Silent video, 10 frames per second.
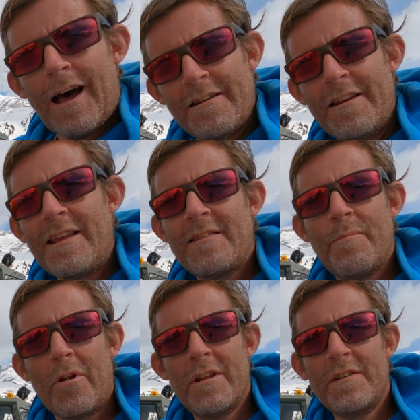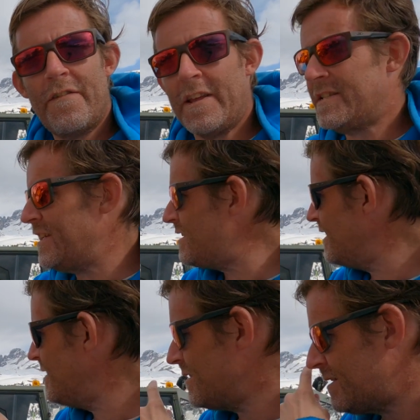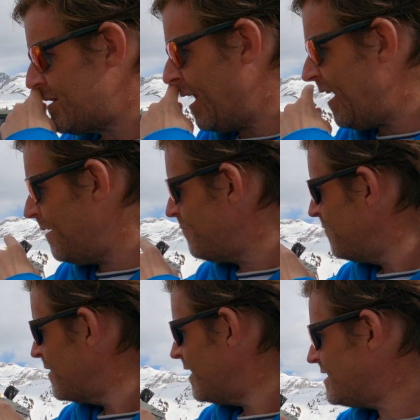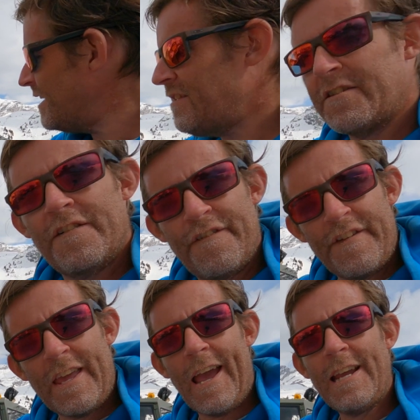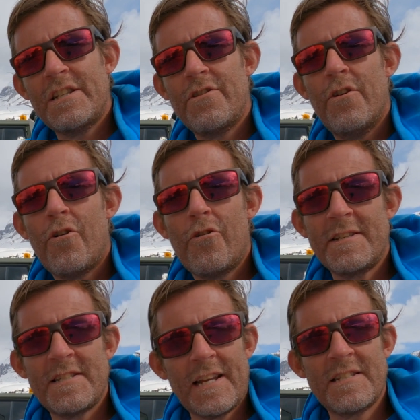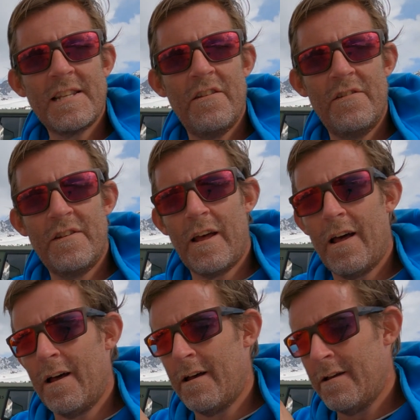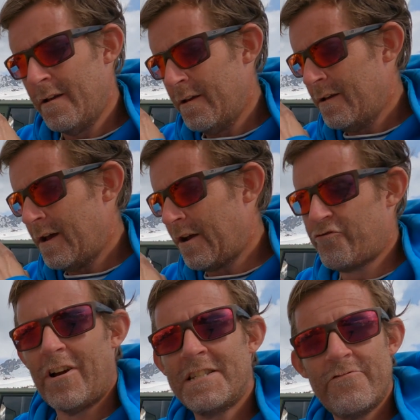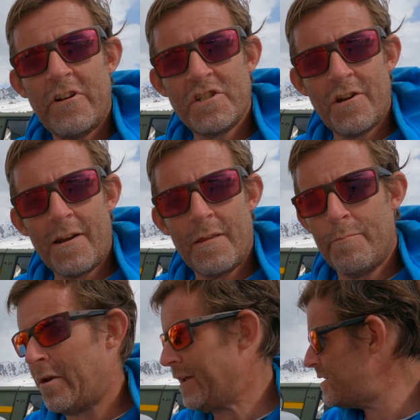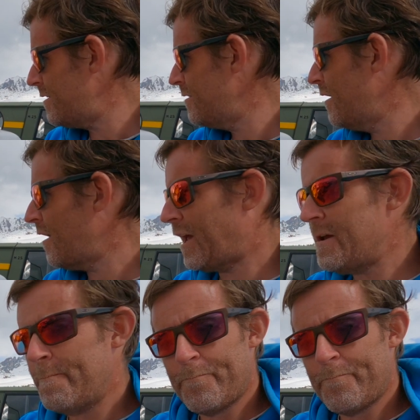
underneath the bonnet of this is it's either got a V8 or a 6-cylinder Chrysler engine under the bonnet. Okay.